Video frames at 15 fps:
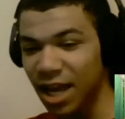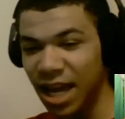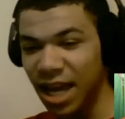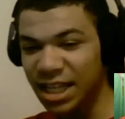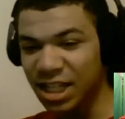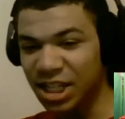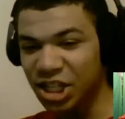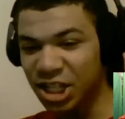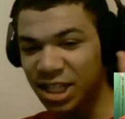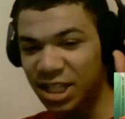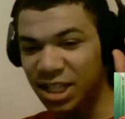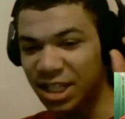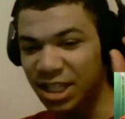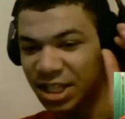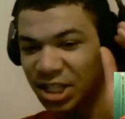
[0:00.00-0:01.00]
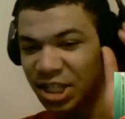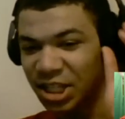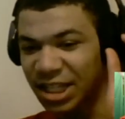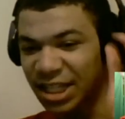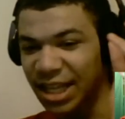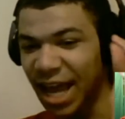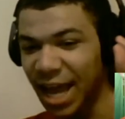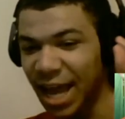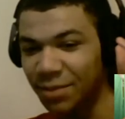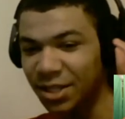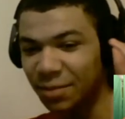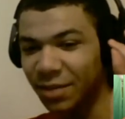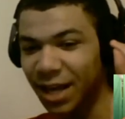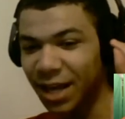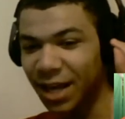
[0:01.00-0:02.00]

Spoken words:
and you just snapped. Something